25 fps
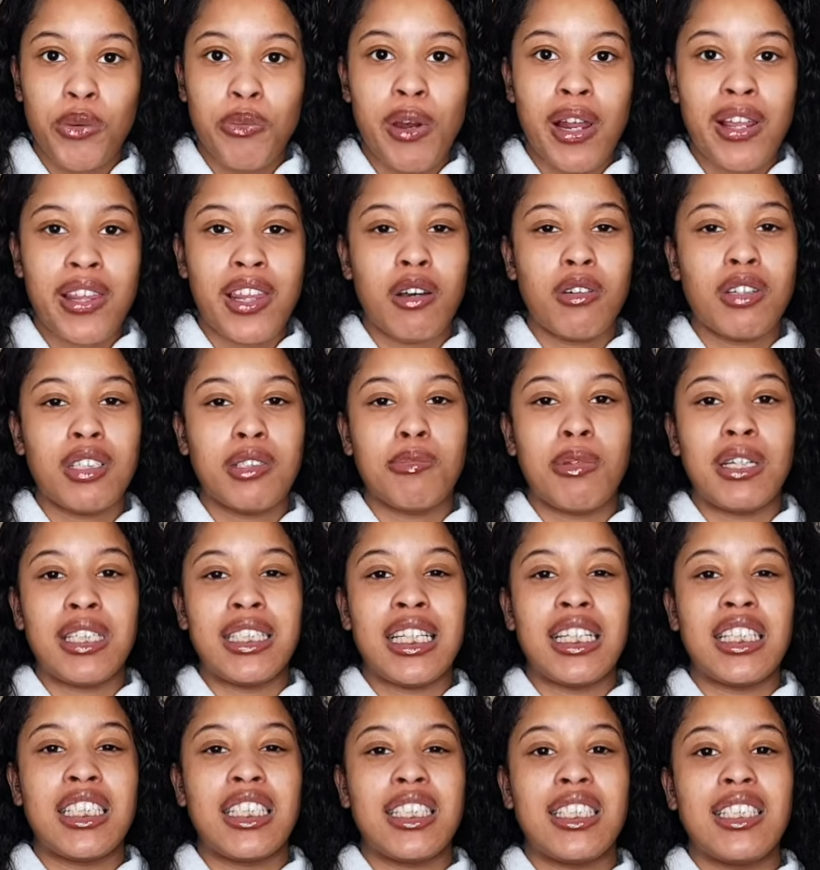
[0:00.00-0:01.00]
Like, that was my
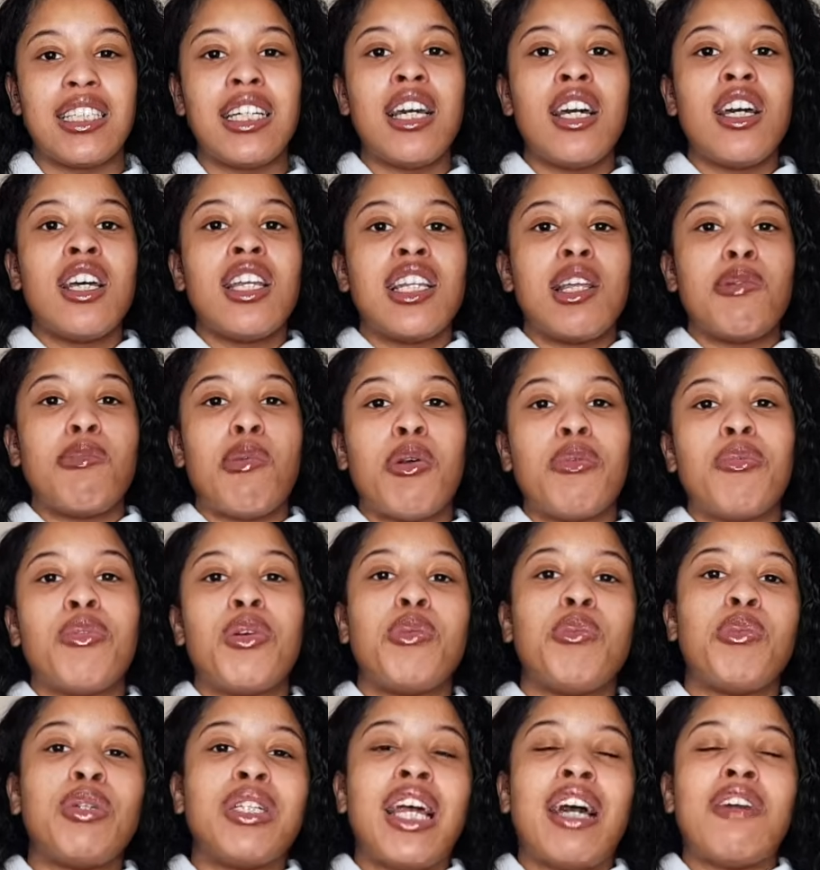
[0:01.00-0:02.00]
intention, that my room
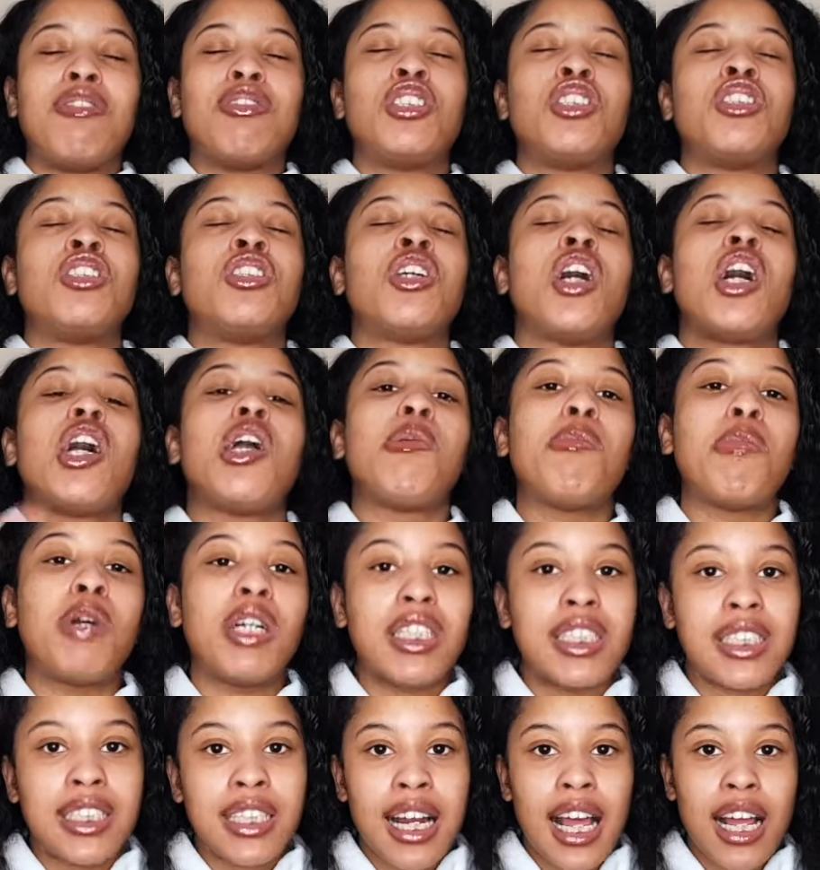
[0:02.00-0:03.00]
would have so
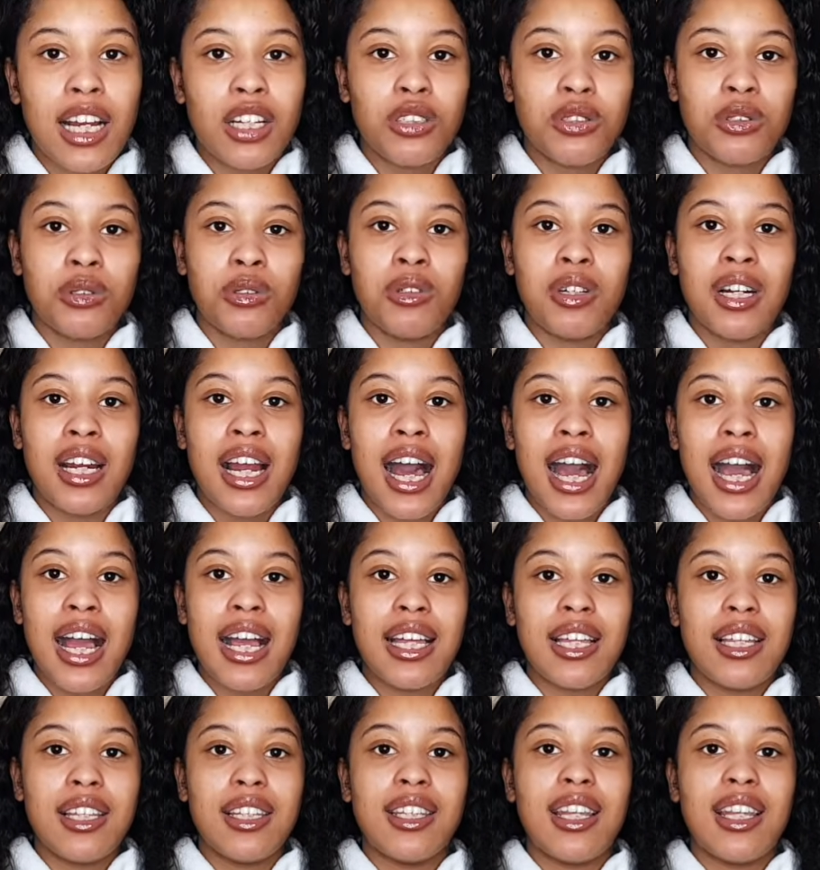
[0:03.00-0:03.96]
much natural light